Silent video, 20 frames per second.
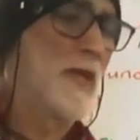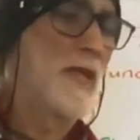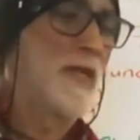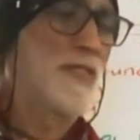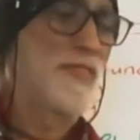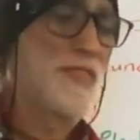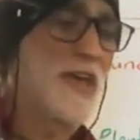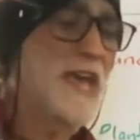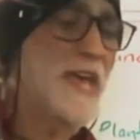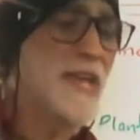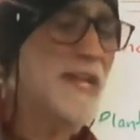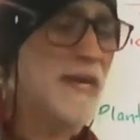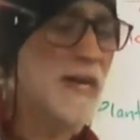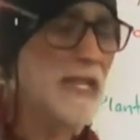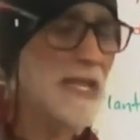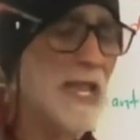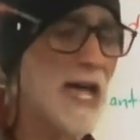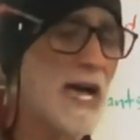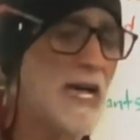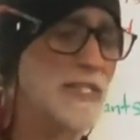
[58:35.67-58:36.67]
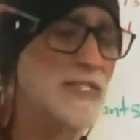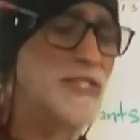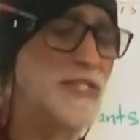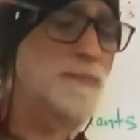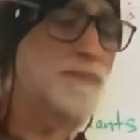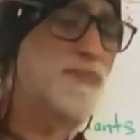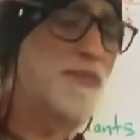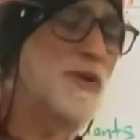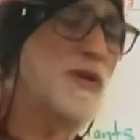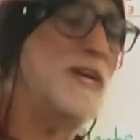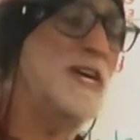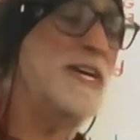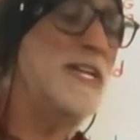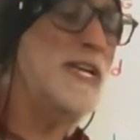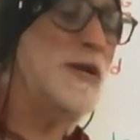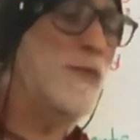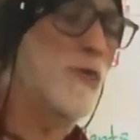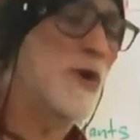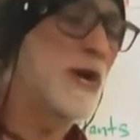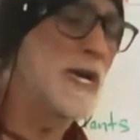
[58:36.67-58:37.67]
They got lots of pretty
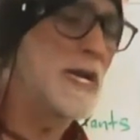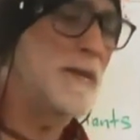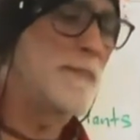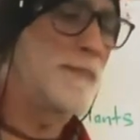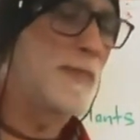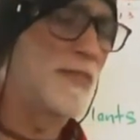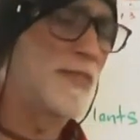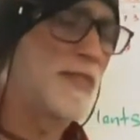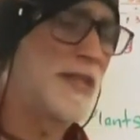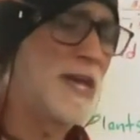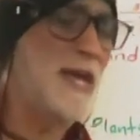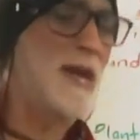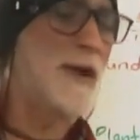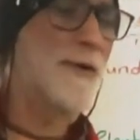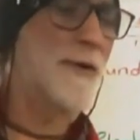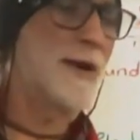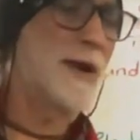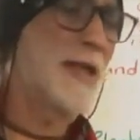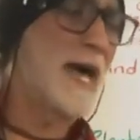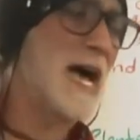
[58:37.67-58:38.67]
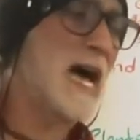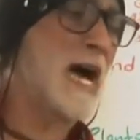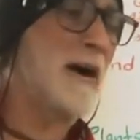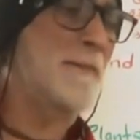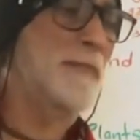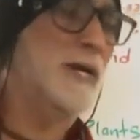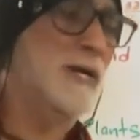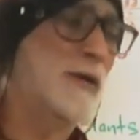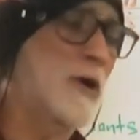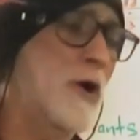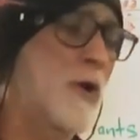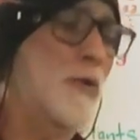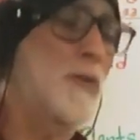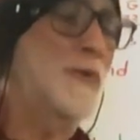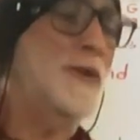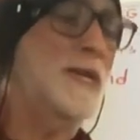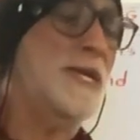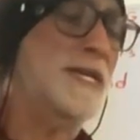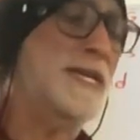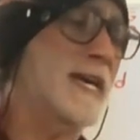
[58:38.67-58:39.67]
women there, and I'm going
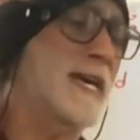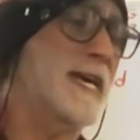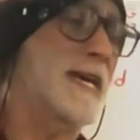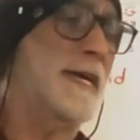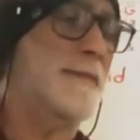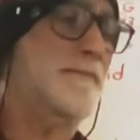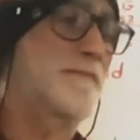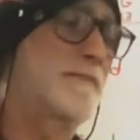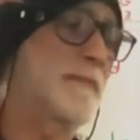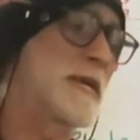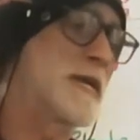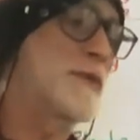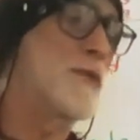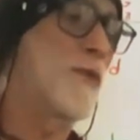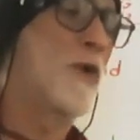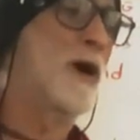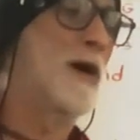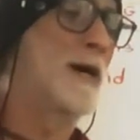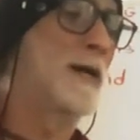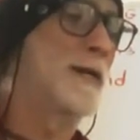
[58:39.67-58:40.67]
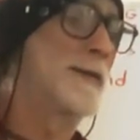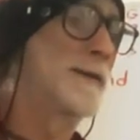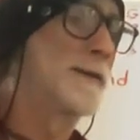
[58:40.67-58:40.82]
to get me one.